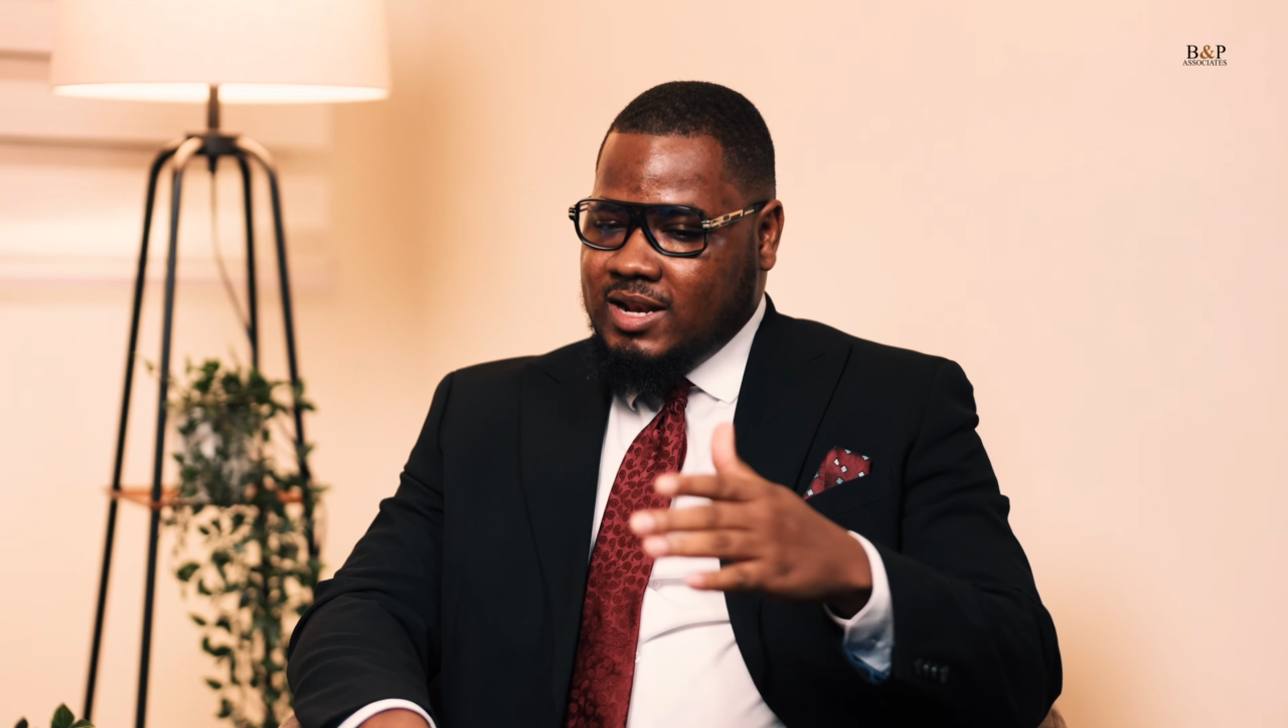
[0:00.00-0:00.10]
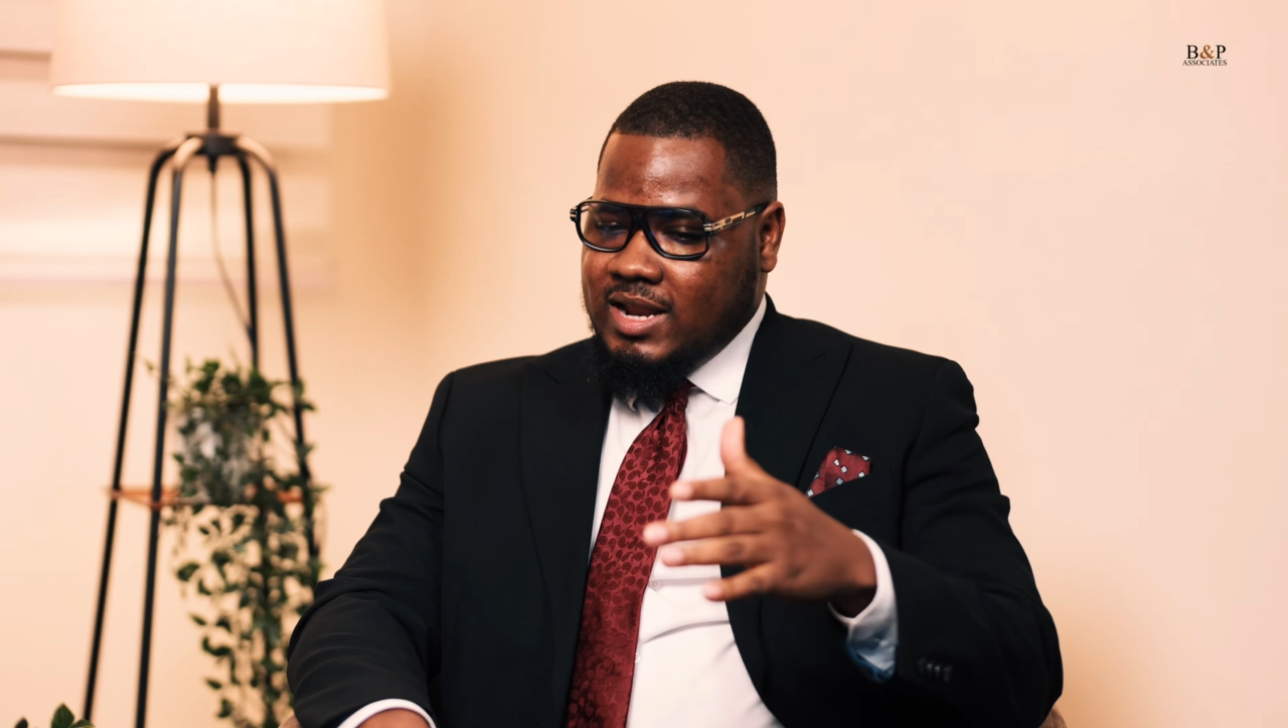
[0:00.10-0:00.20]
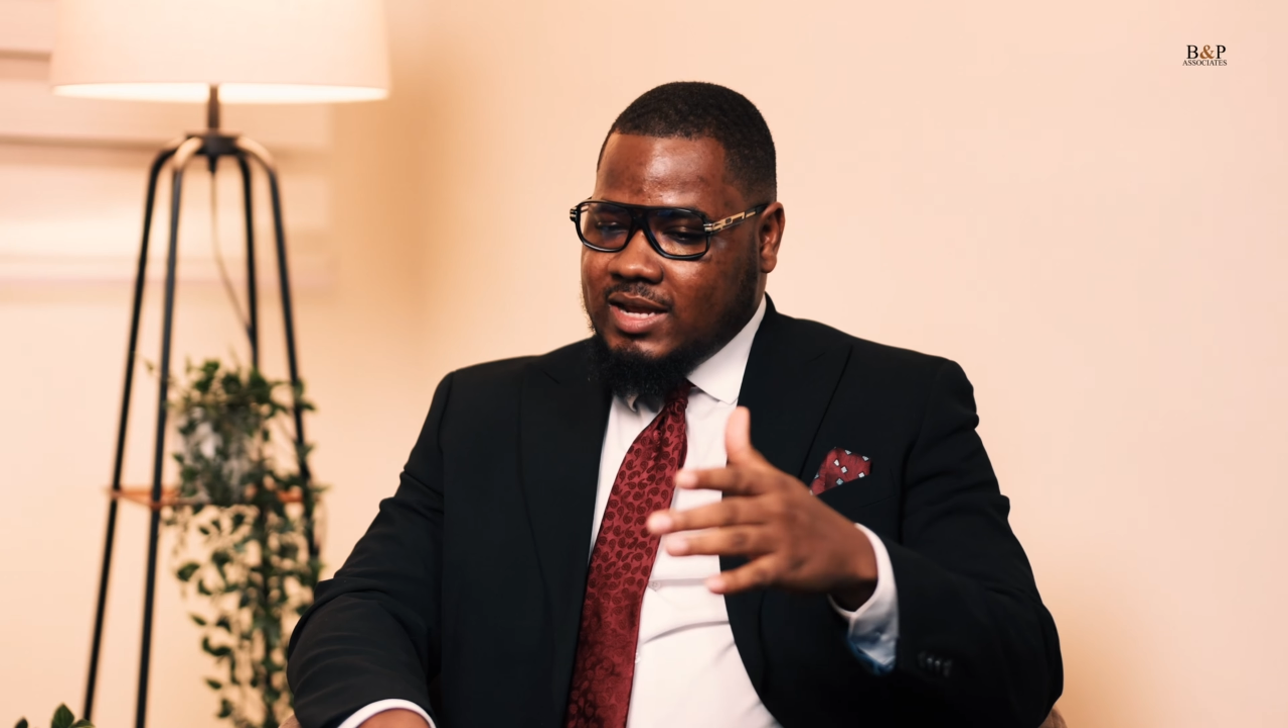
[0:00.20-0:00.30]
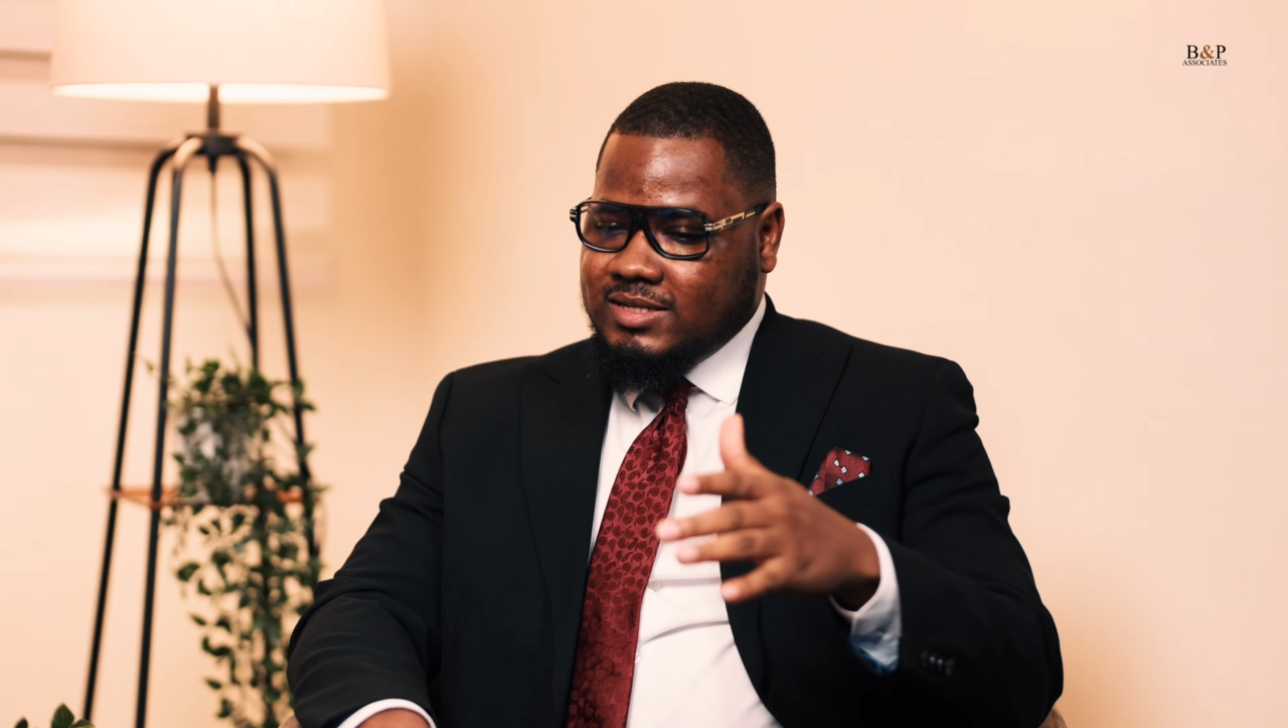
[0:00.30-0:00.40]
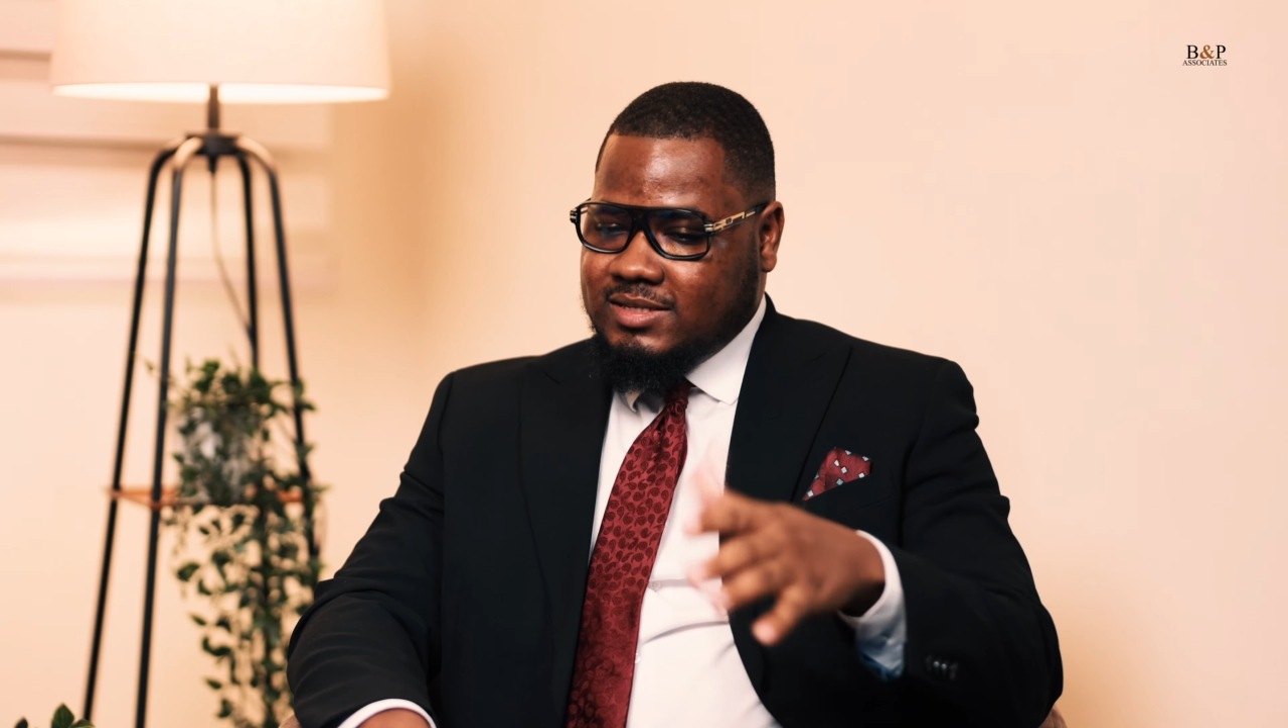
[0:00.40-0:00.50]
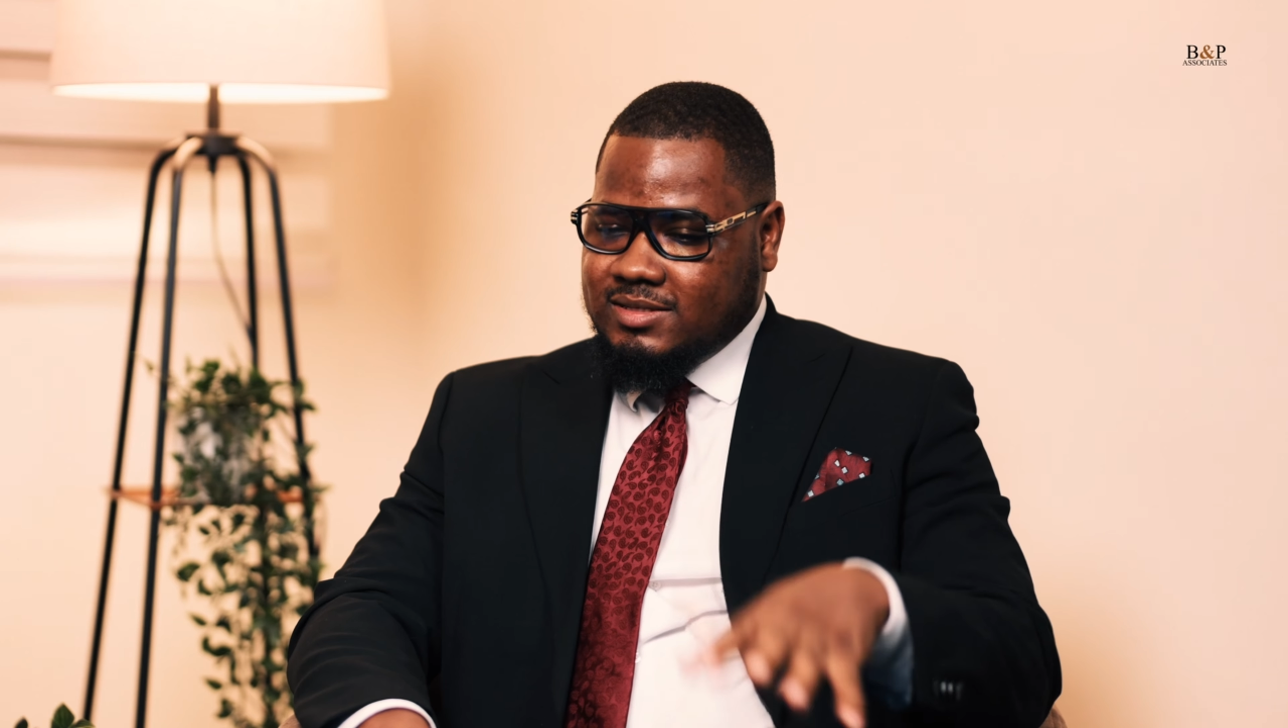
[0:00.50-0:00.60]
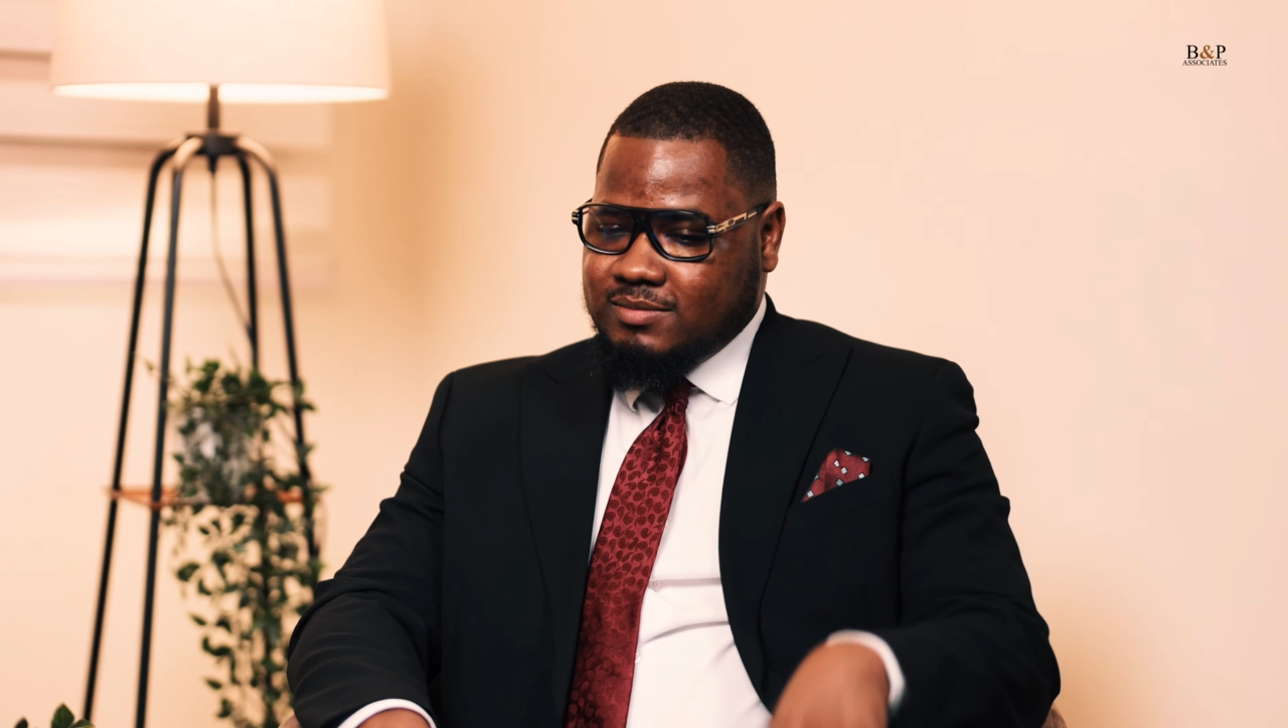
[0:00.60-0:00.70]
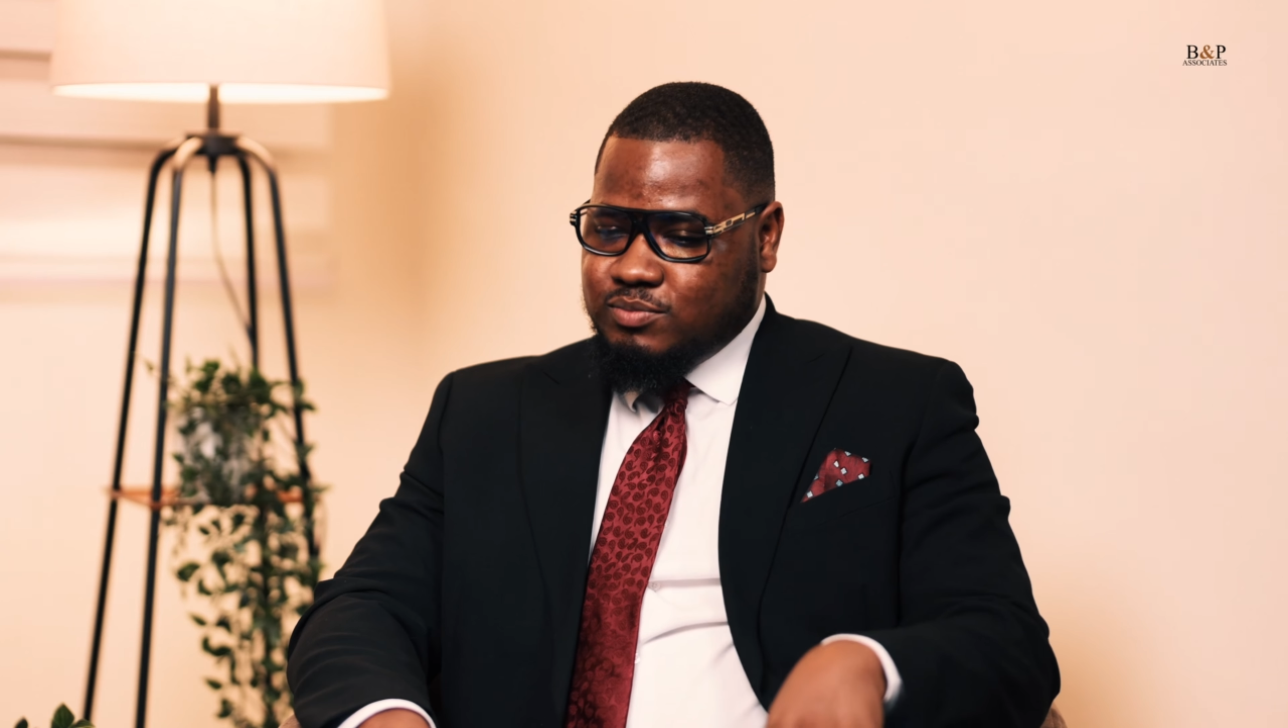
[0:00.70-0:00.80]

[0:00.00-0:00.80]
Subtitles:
next